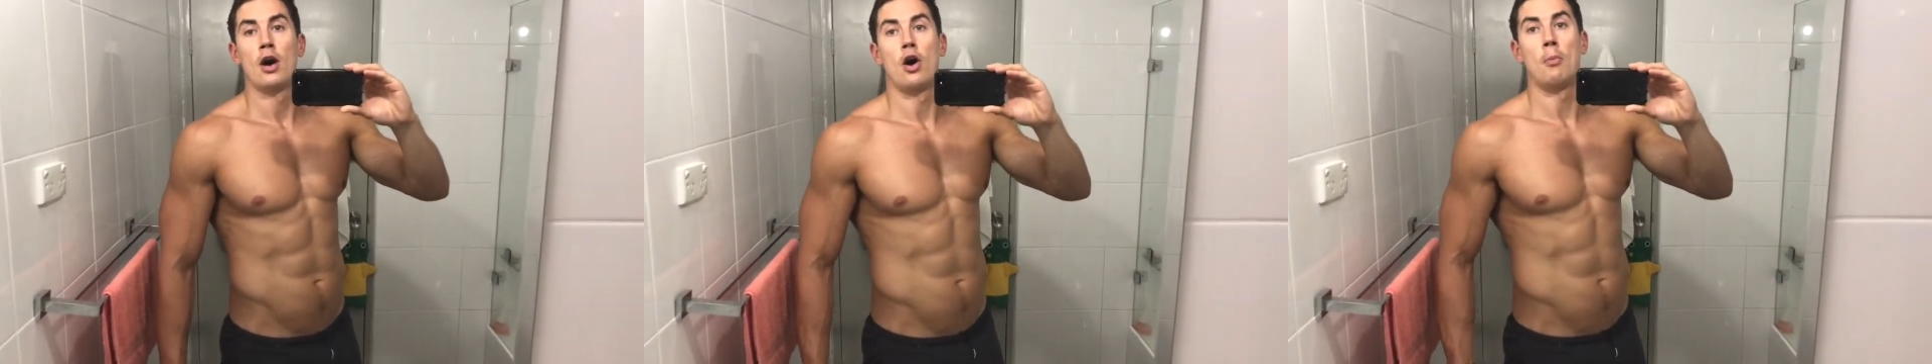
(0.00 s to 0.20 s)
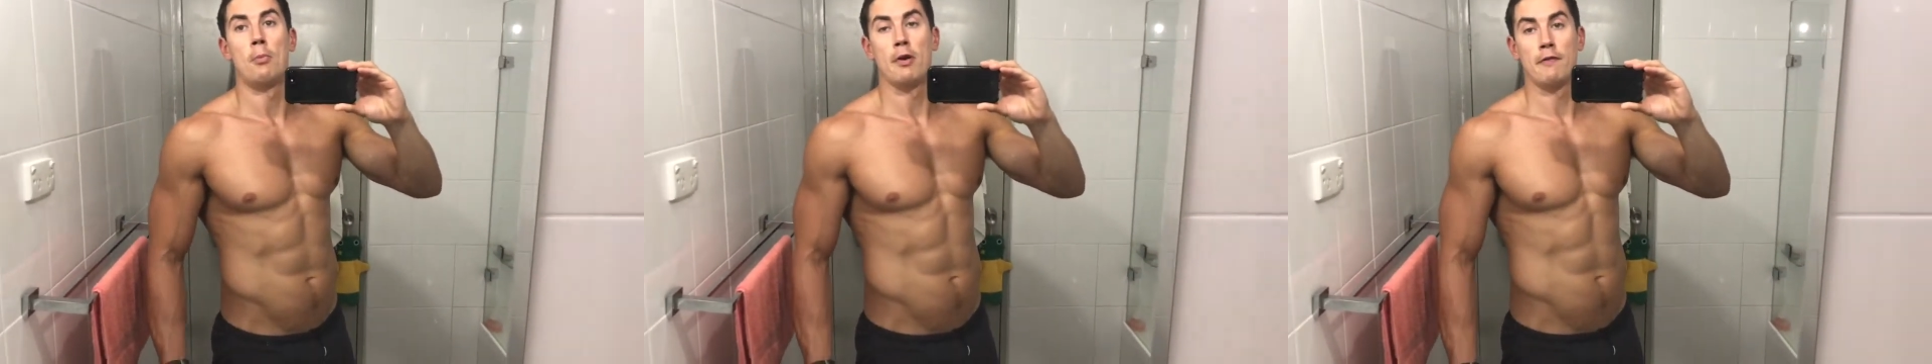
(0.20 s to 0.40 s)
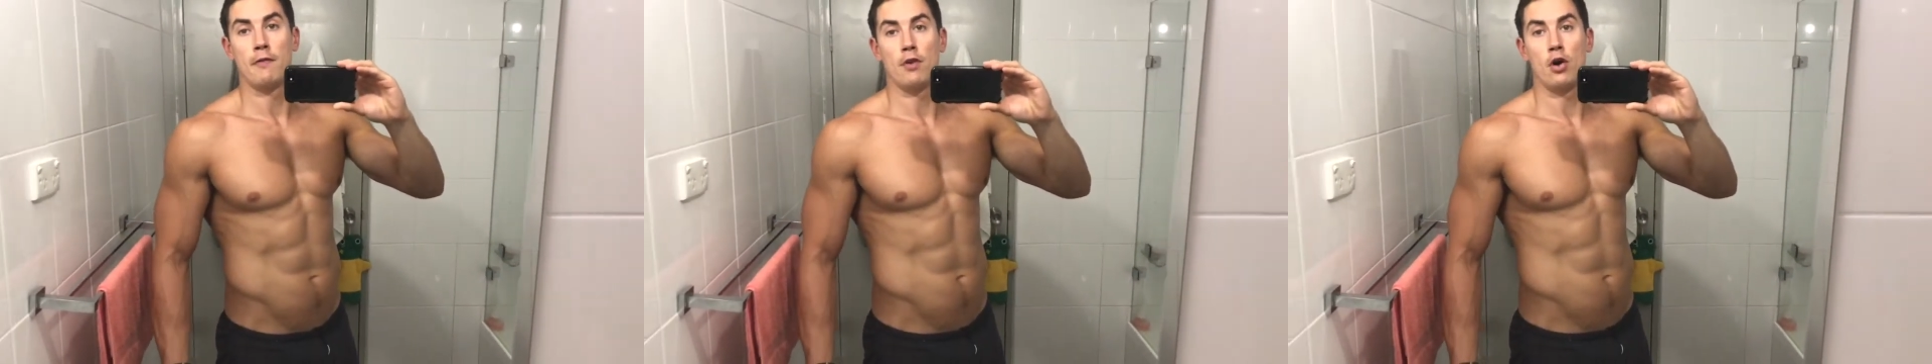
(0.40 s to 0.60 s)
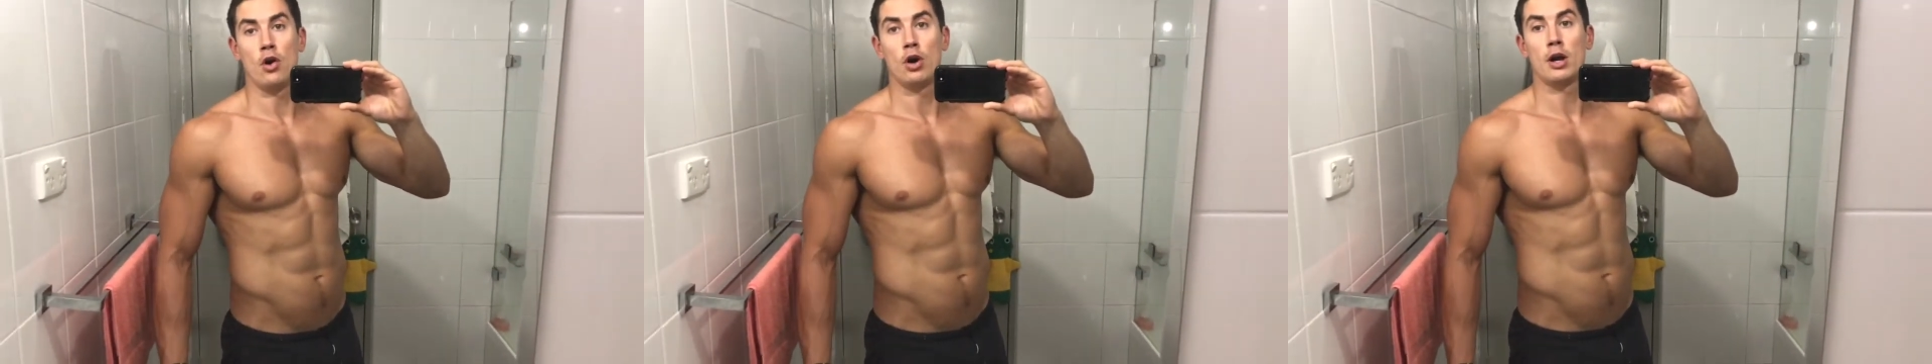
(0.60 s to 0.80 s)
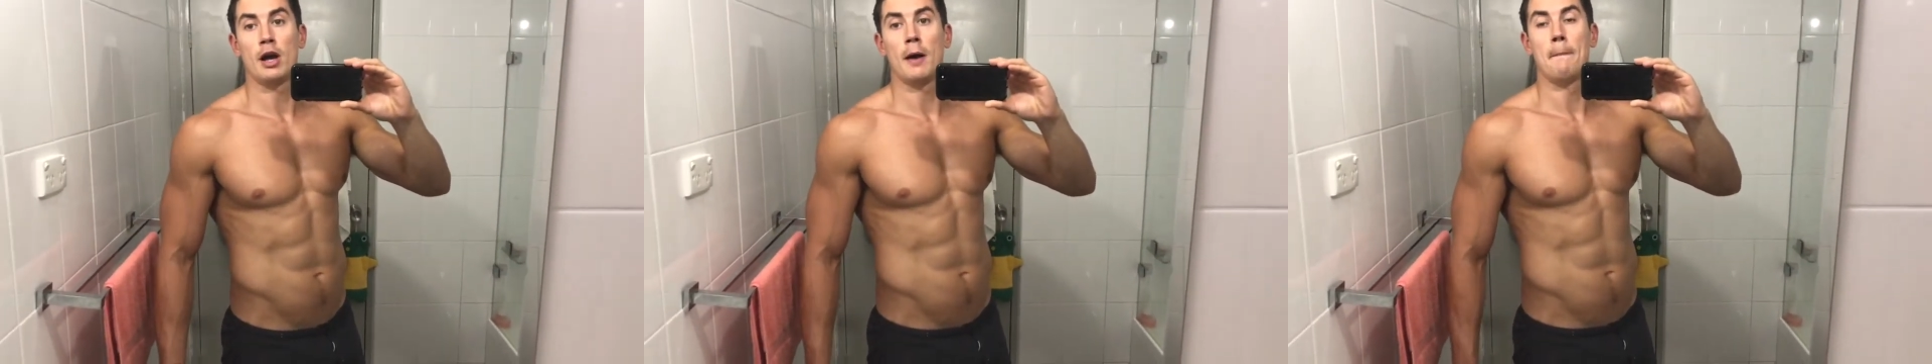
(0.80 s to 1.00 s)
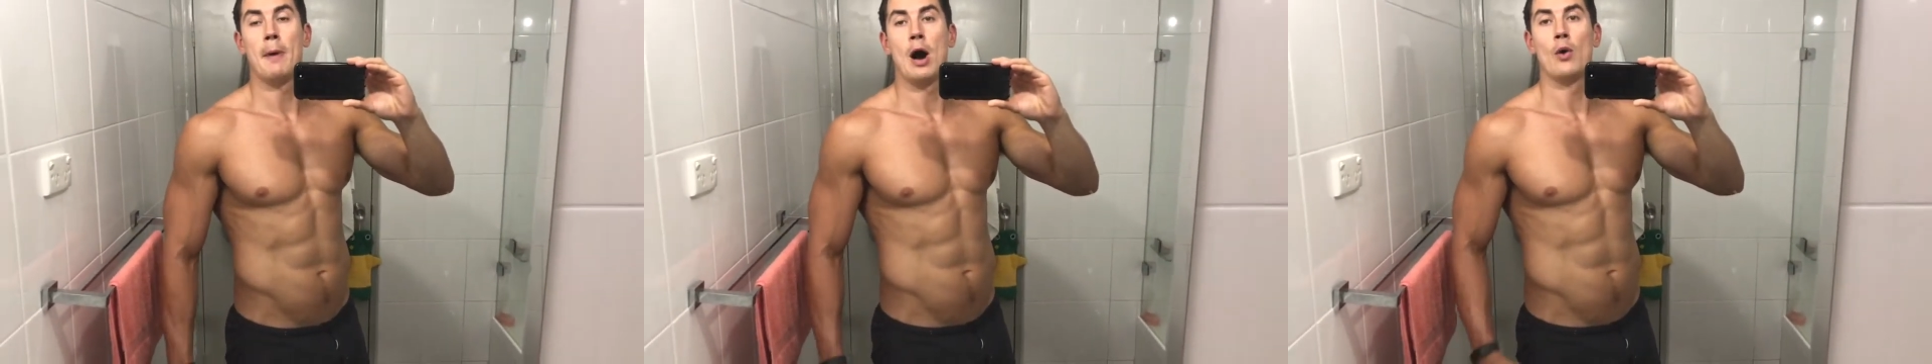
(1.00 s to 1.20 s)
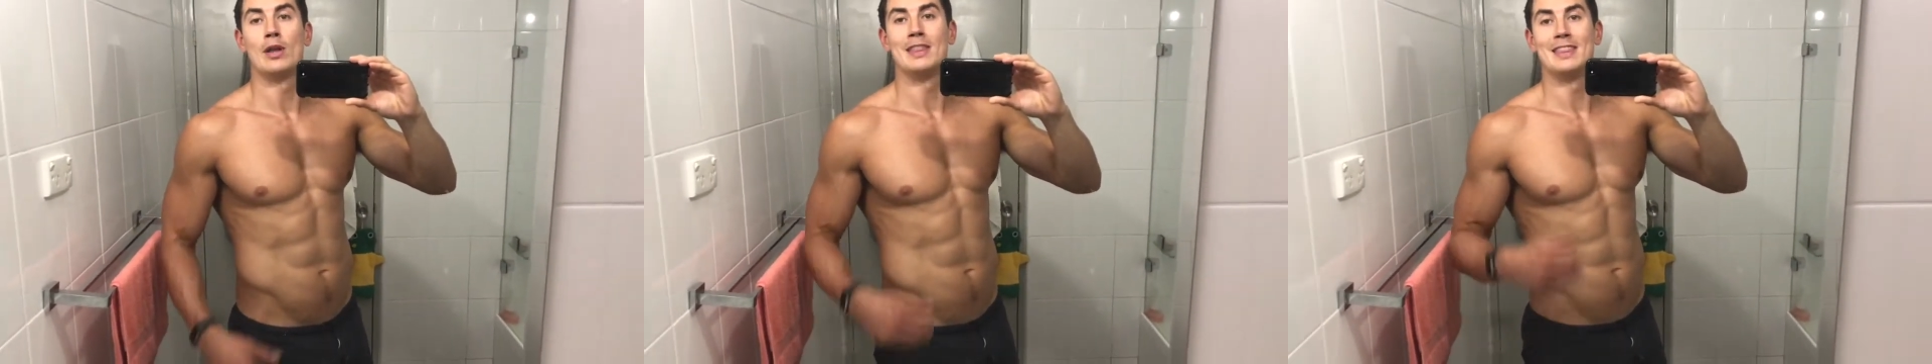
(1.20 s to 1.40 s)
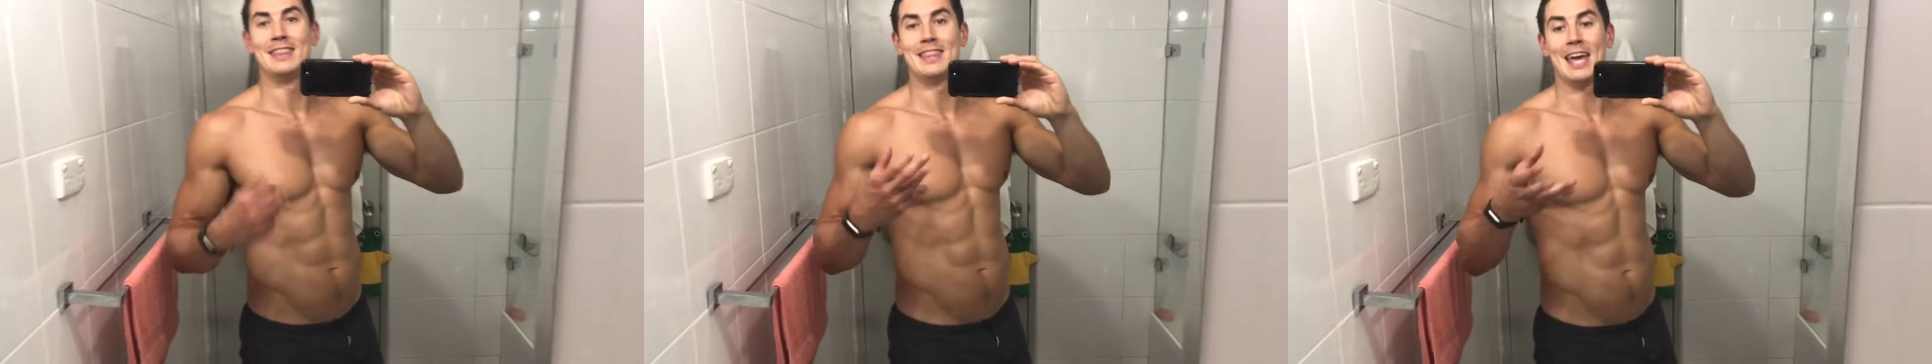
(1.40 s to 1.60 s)
on my vlog
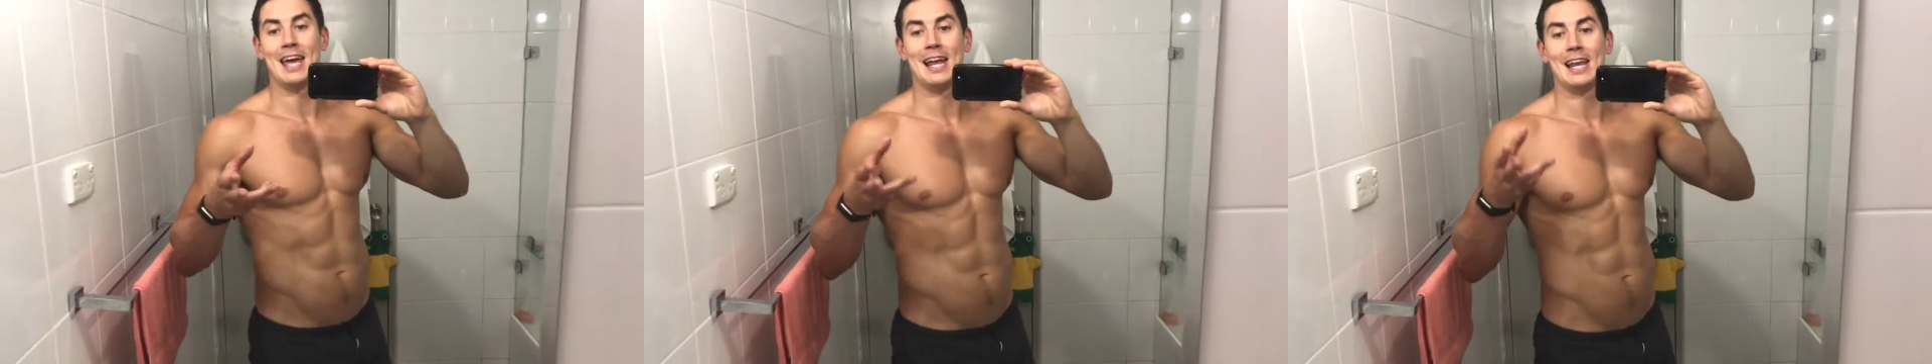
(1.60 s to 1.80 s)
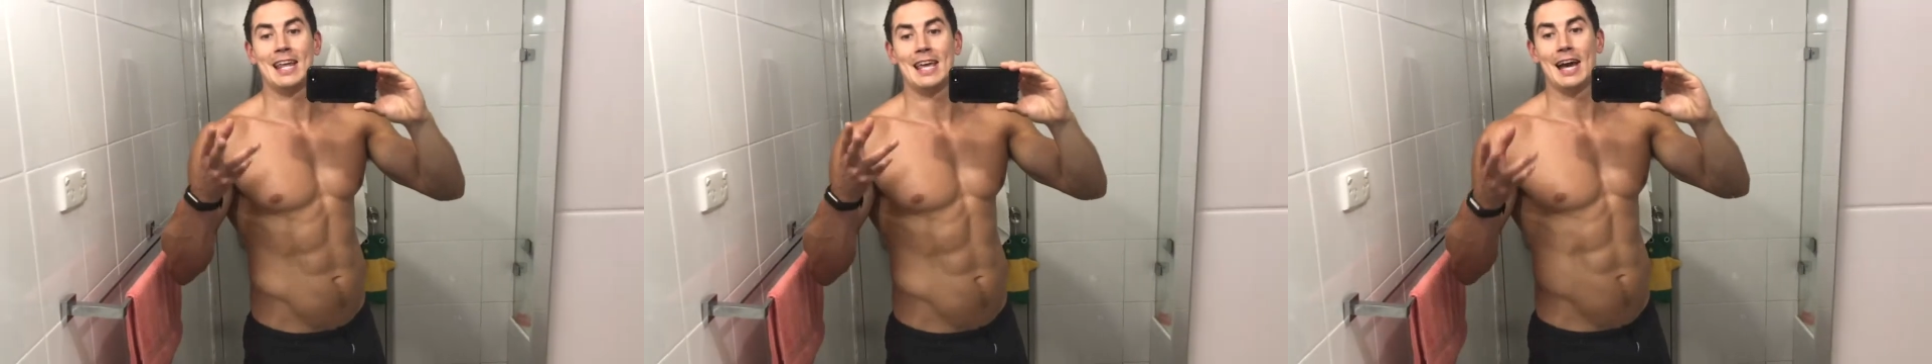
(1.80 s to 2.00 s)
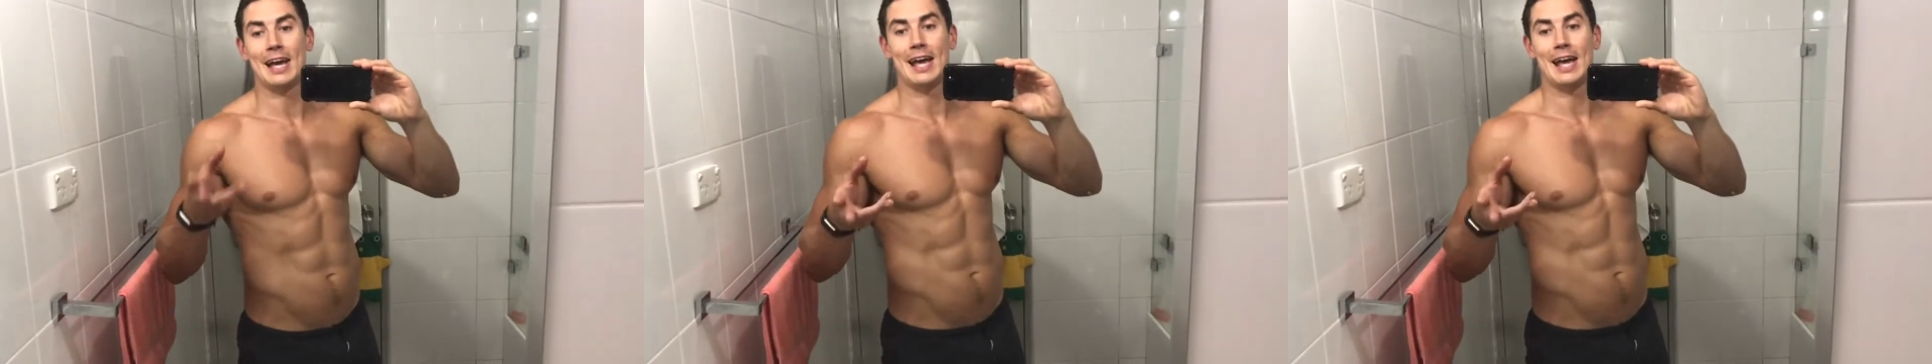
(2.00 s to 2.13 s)
about daily